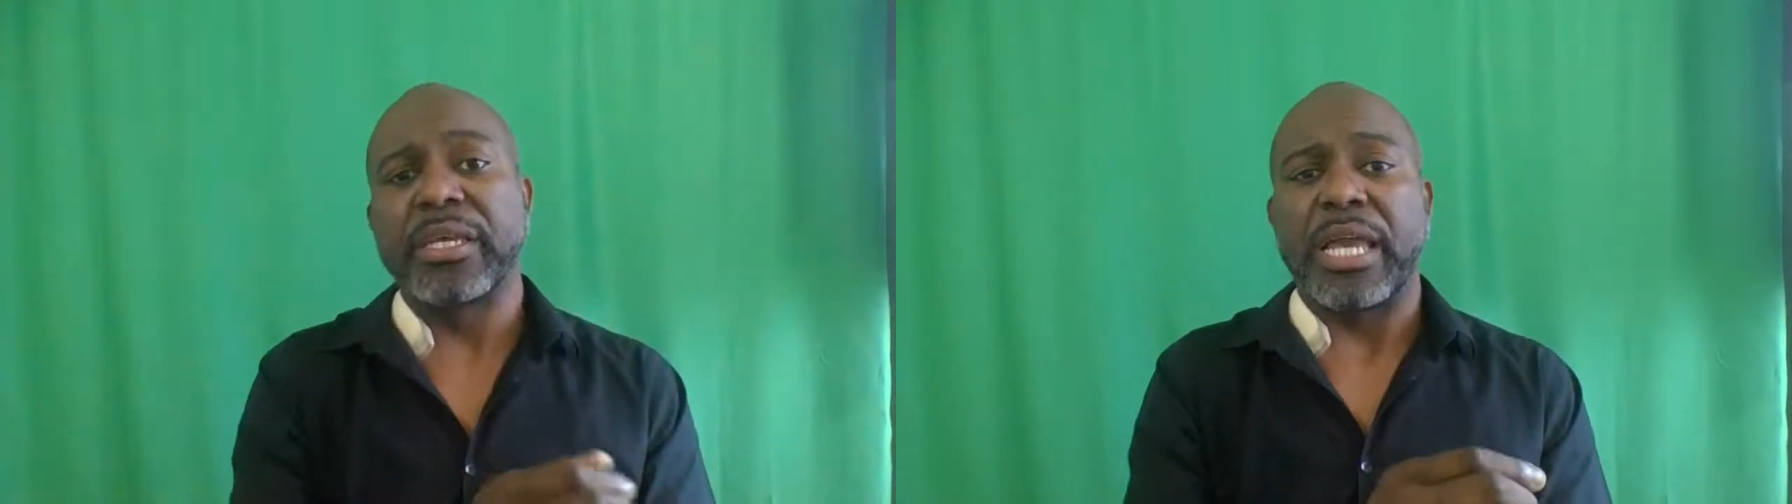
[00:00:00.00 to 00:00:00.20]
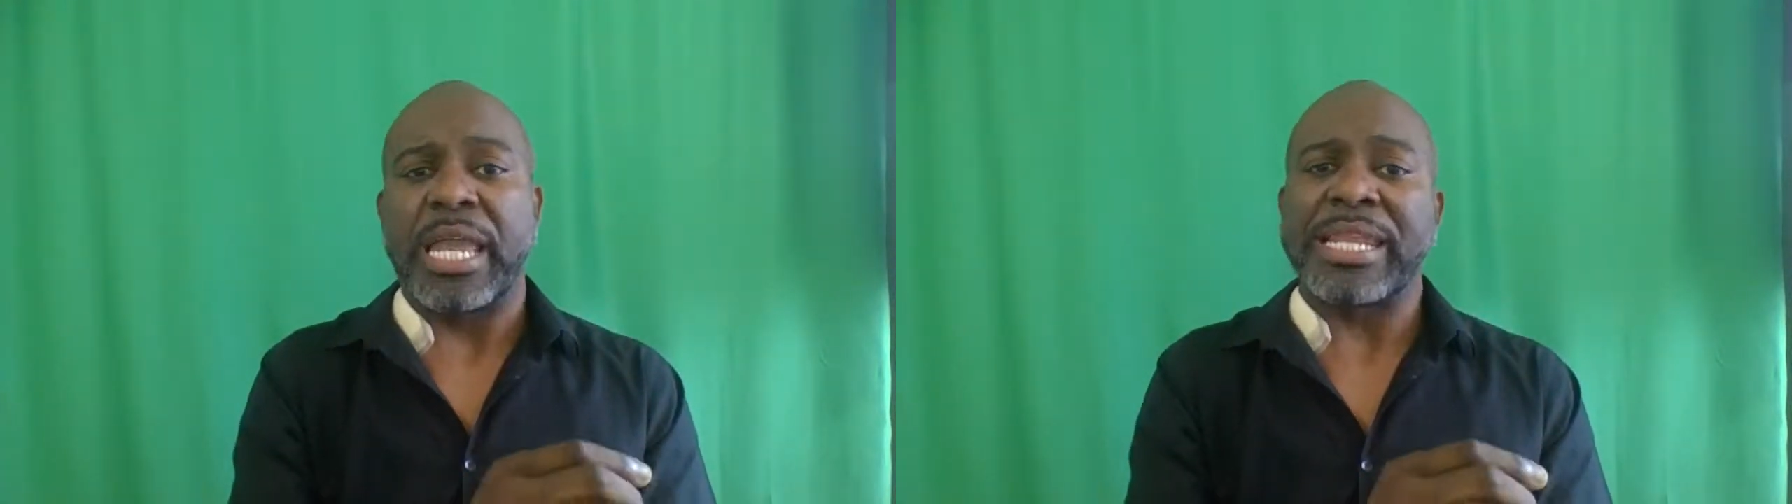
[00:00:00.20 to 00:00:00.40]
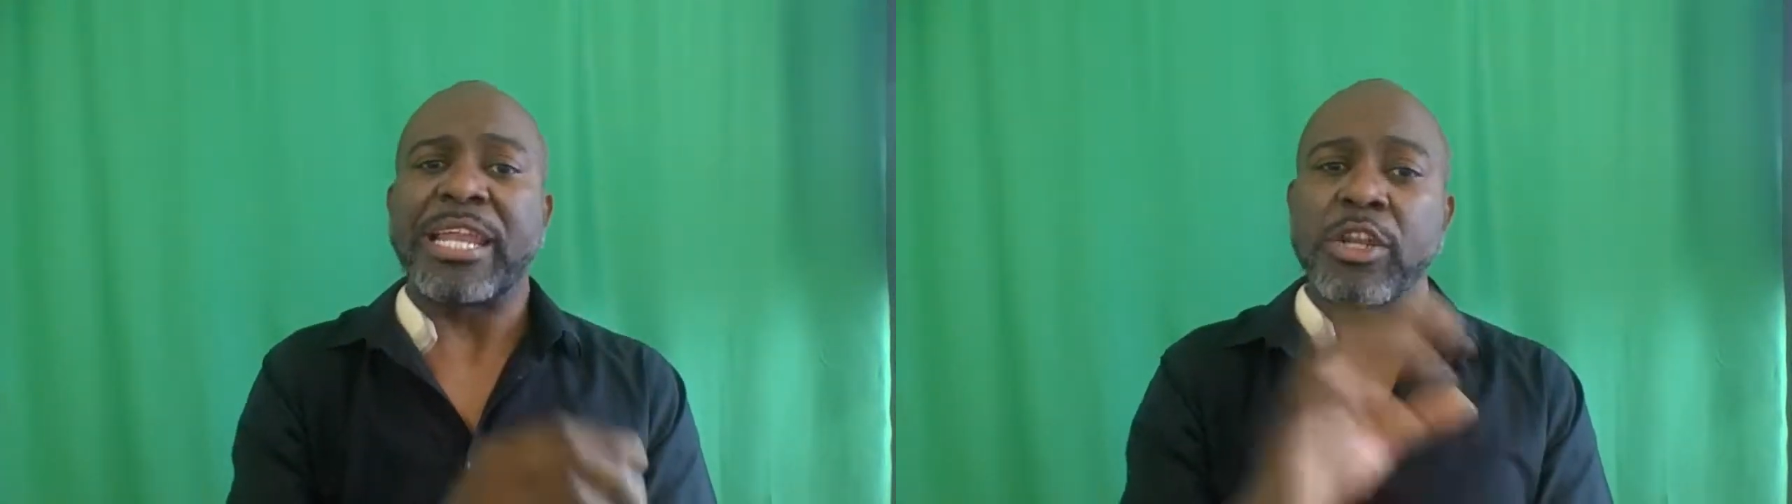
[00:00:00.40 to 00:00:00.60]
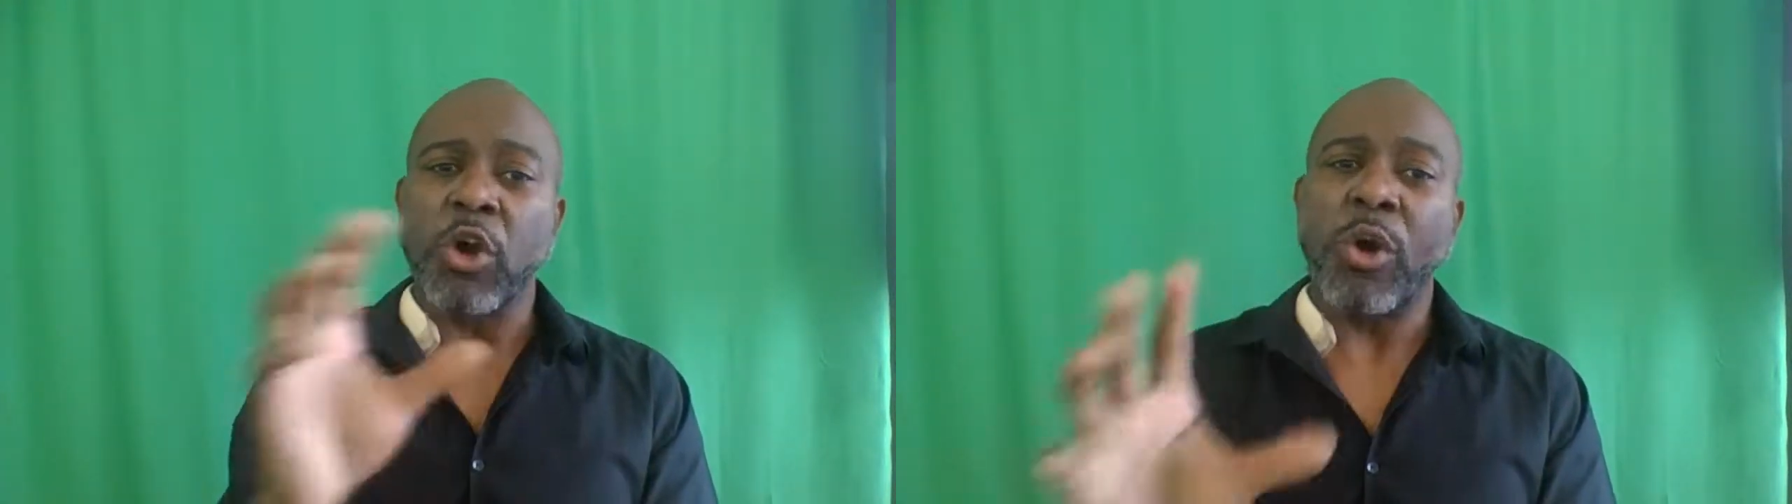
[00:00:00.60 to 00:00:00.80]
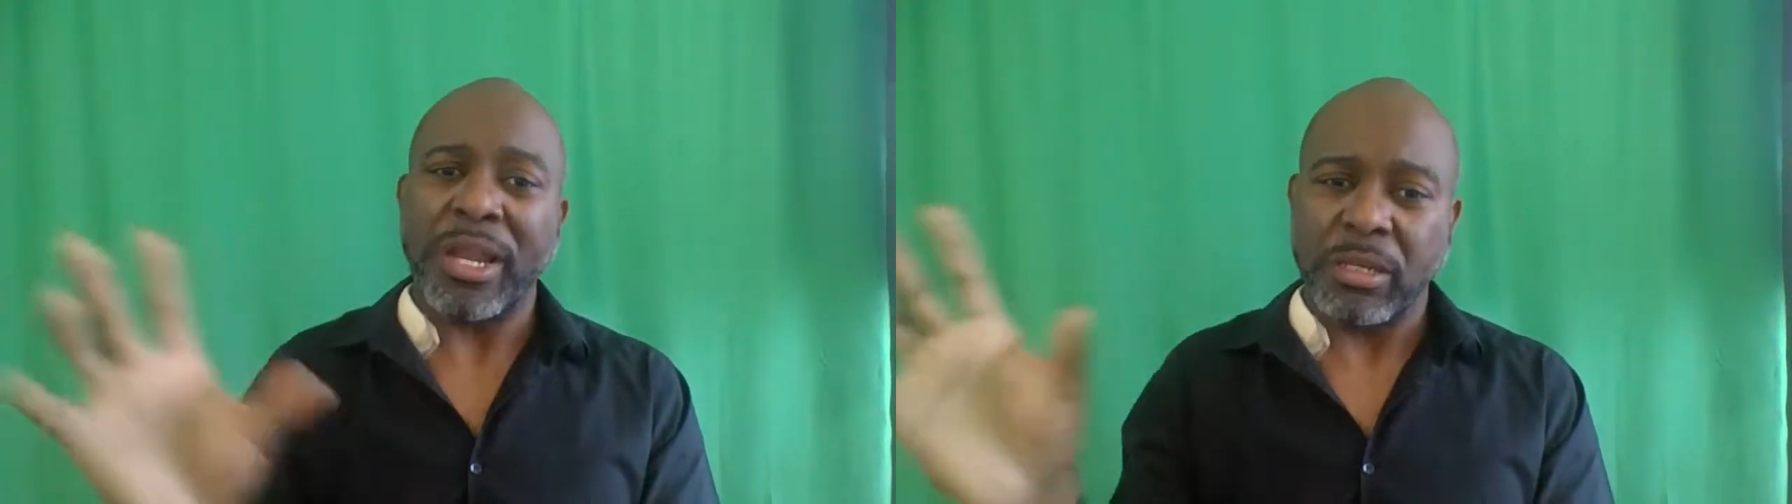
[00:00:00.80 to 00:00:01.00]
And I
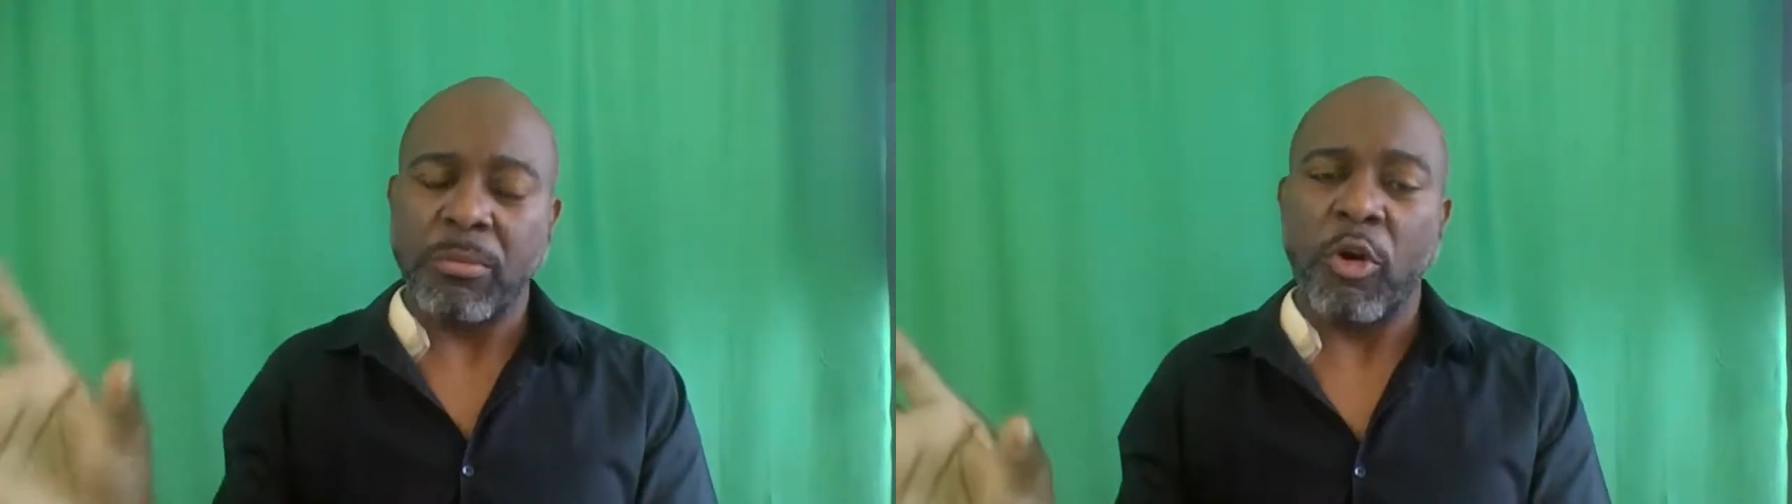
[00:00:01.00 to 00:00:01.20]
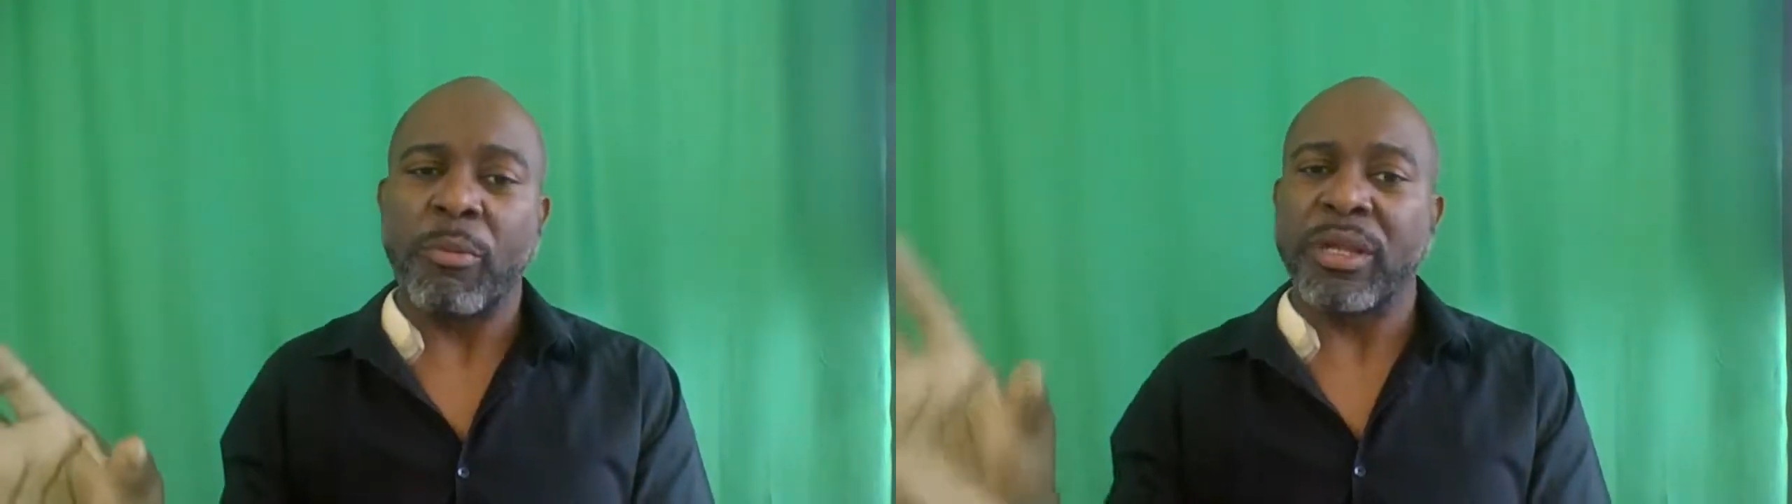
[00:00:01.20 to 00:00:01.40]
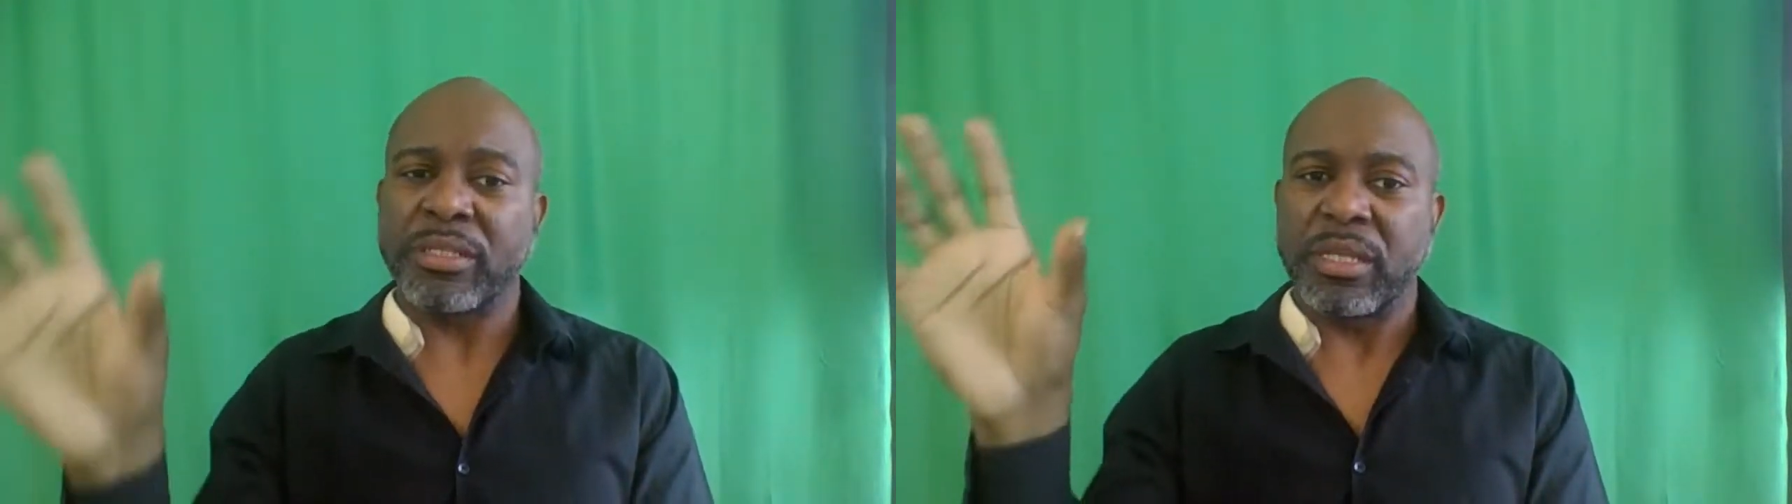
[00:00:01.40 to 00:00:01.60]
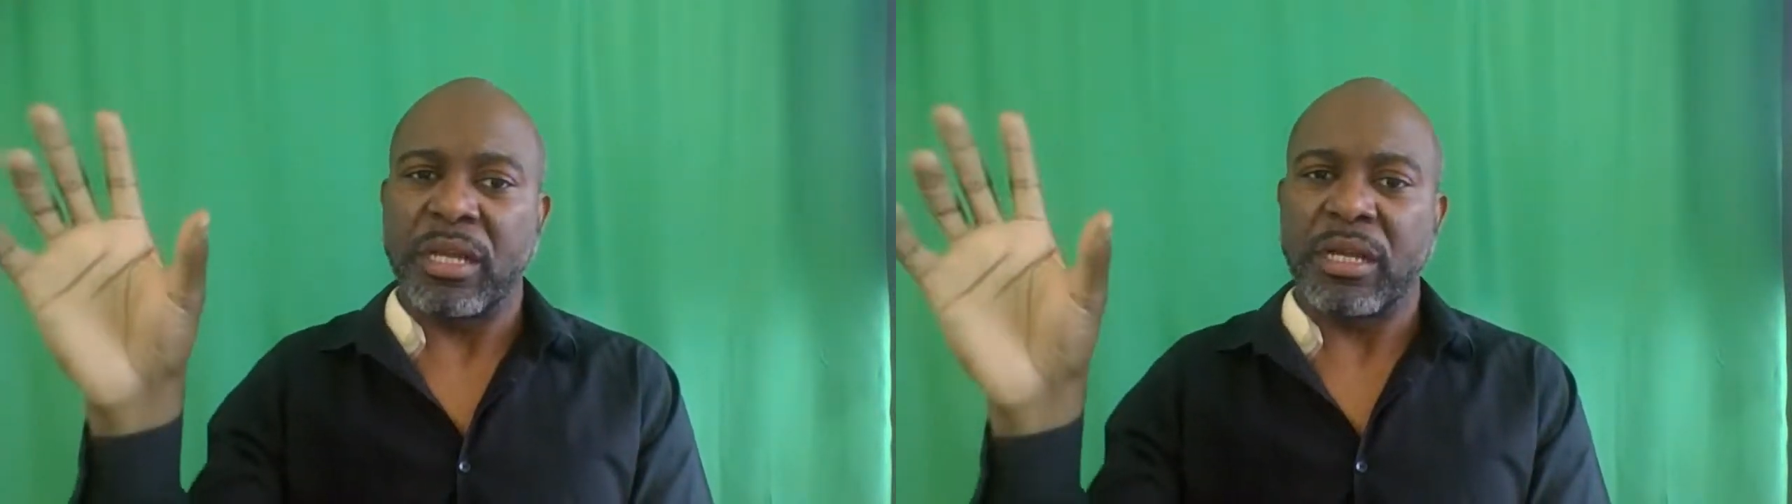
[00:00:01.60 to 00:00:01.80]
know at the moment,